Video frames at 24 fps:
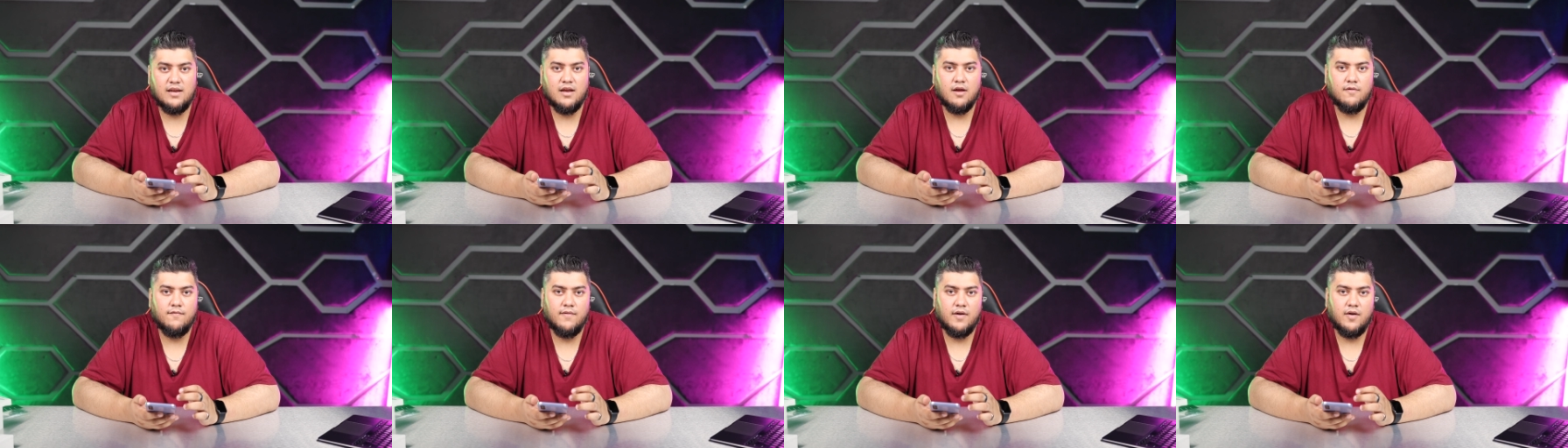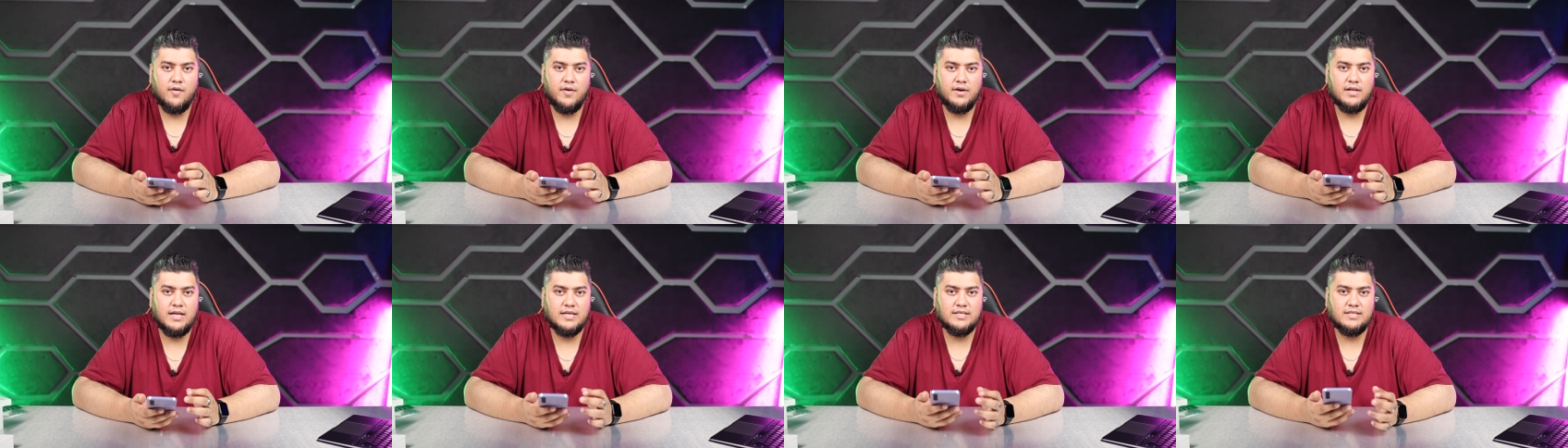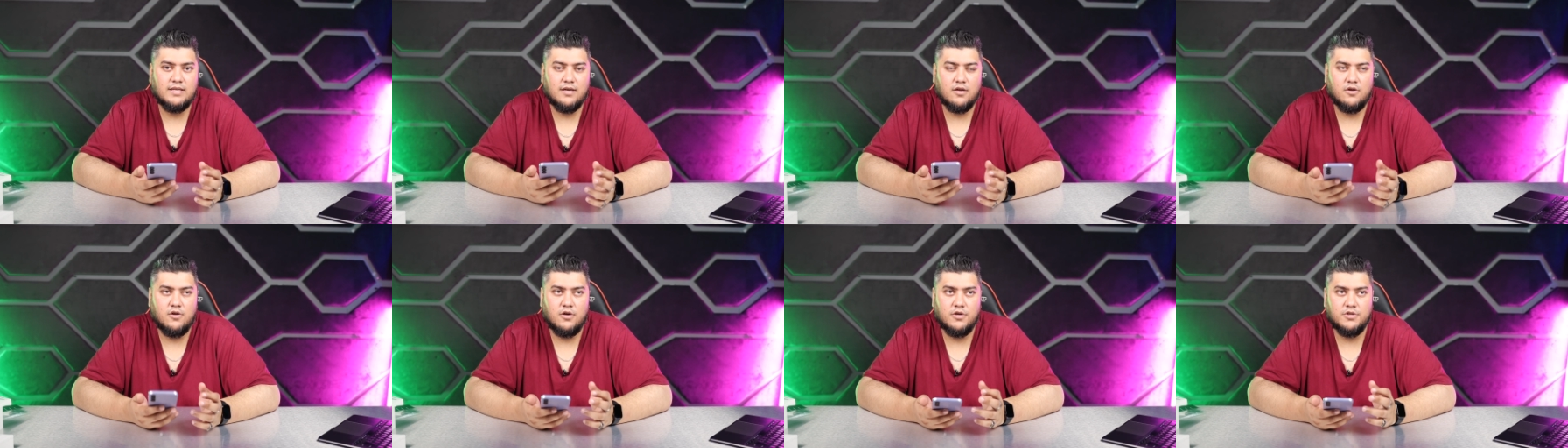gig variant,
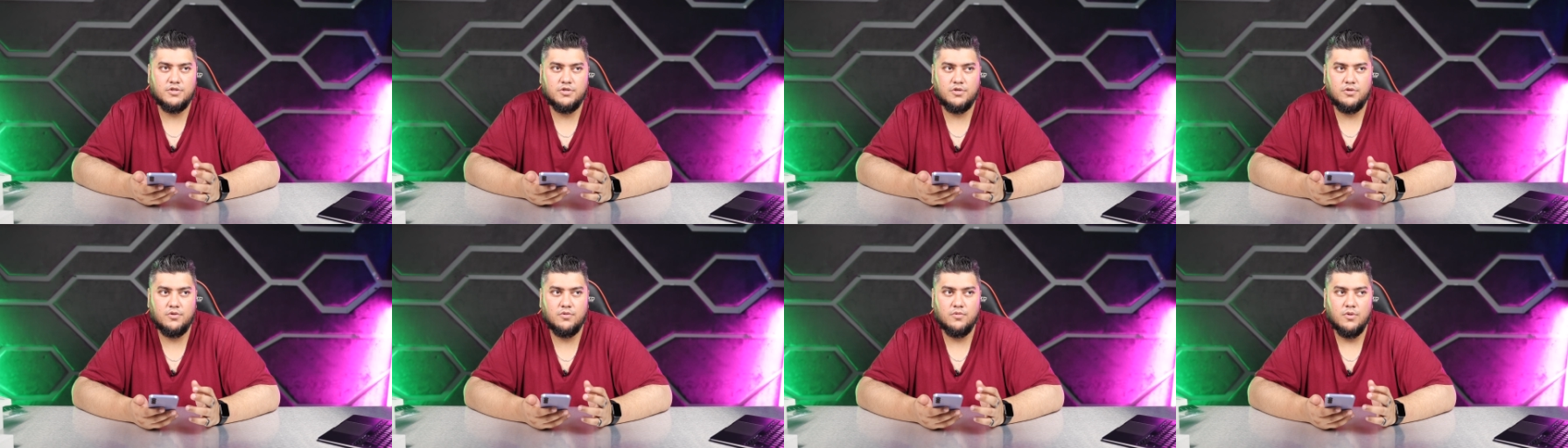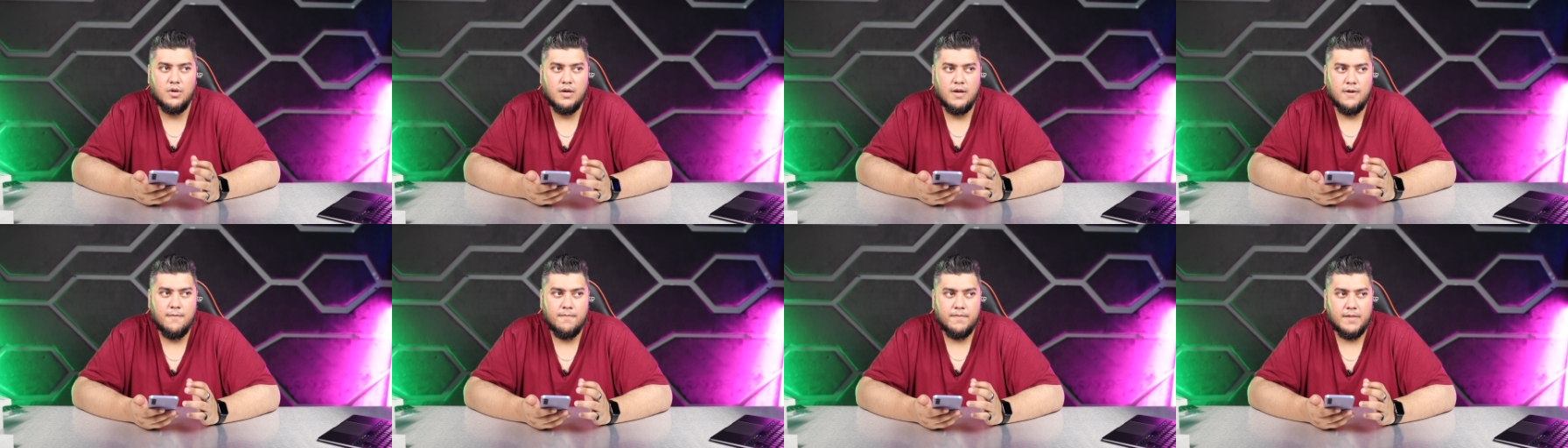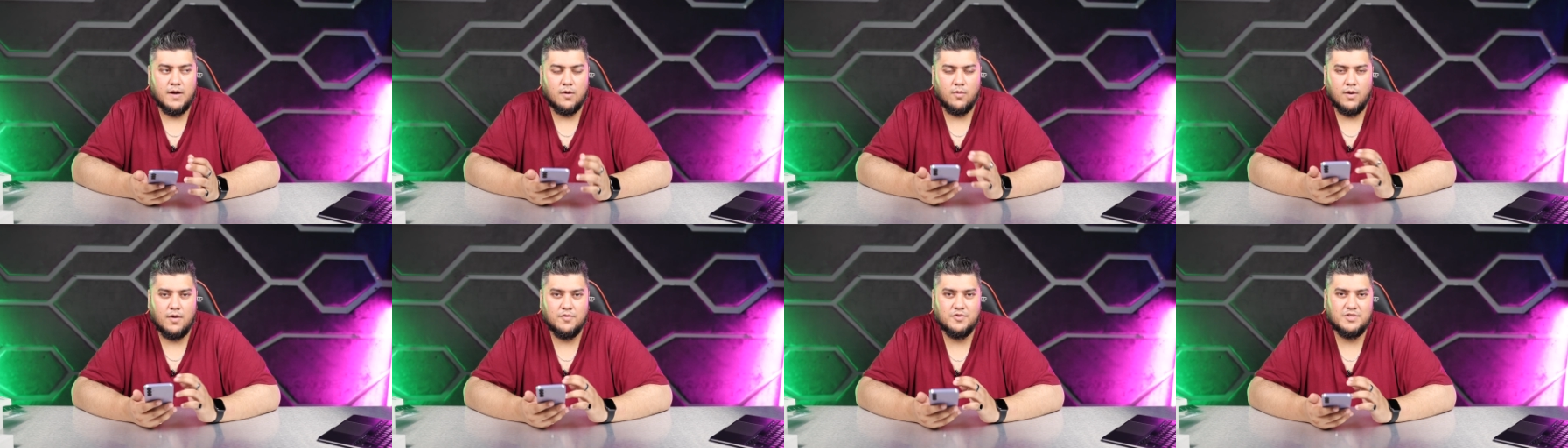that's going to cost you
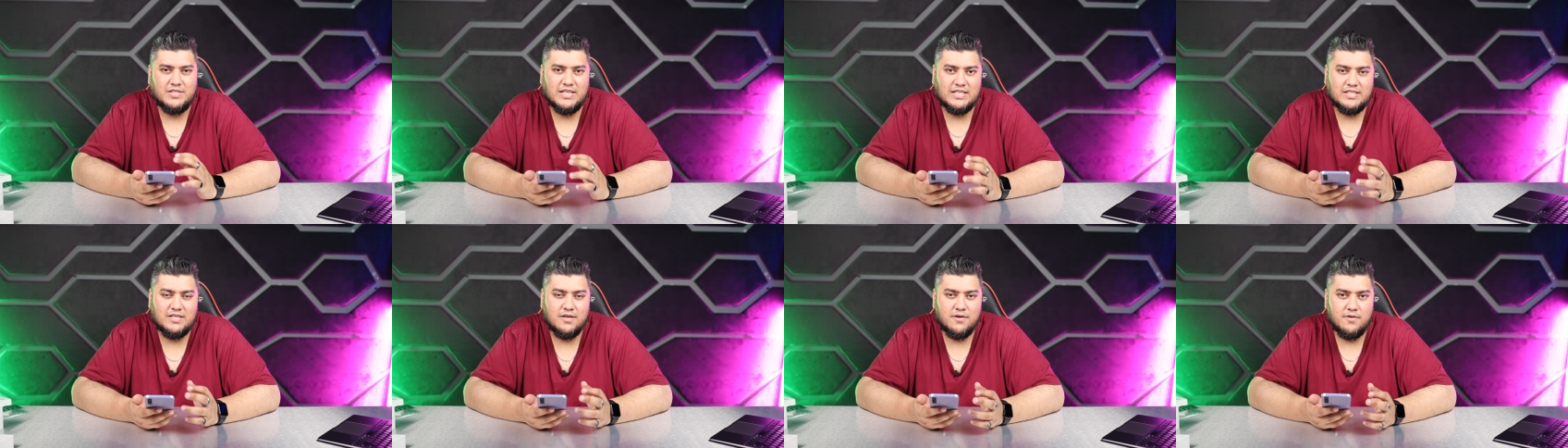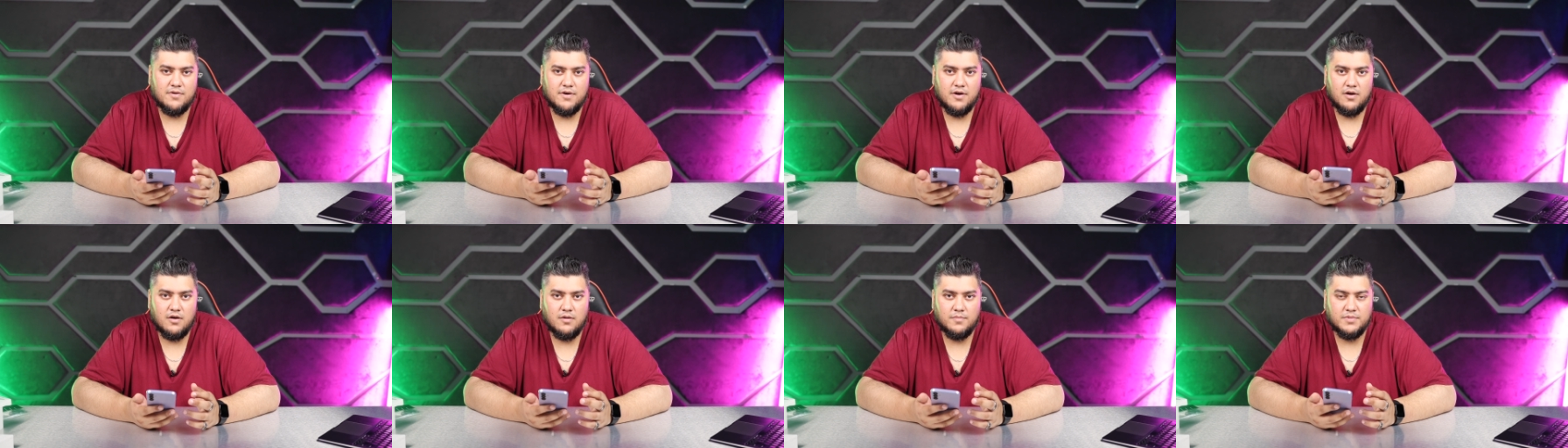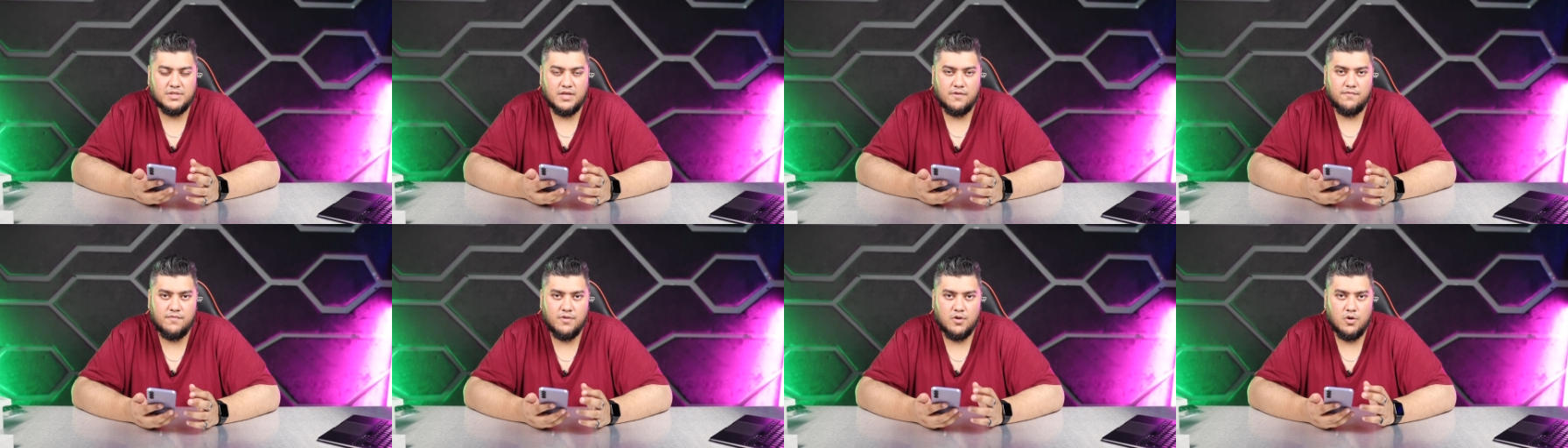around 600
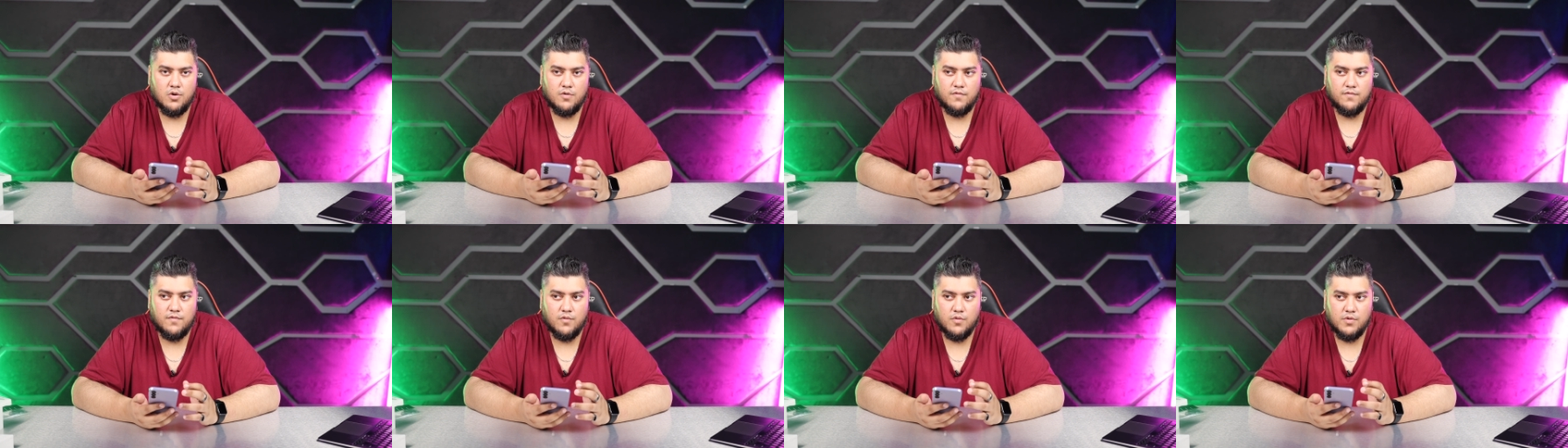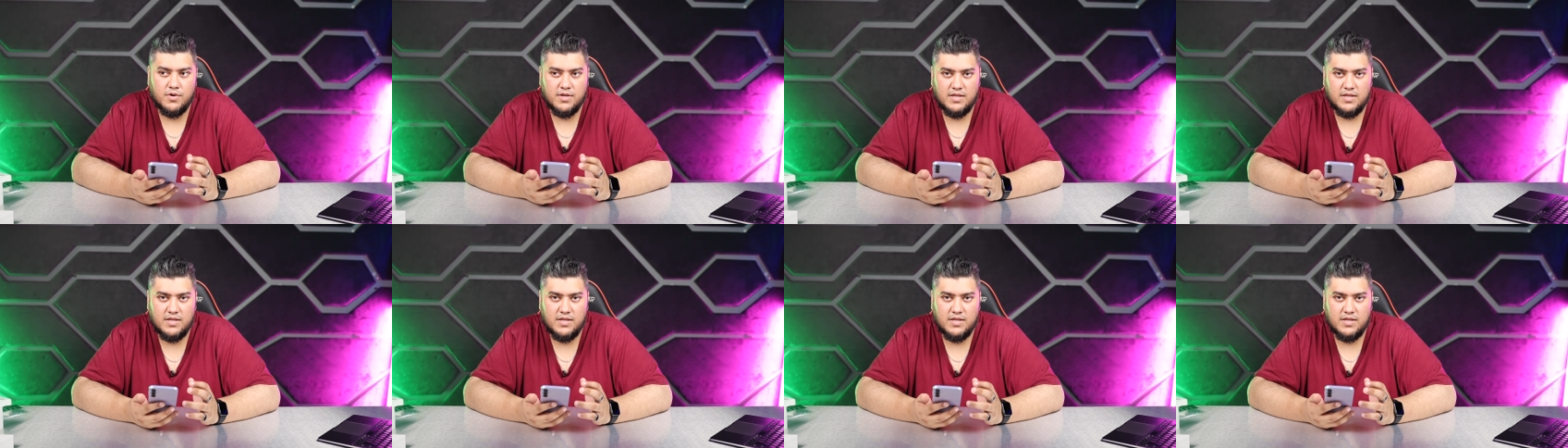dirhams. If you go for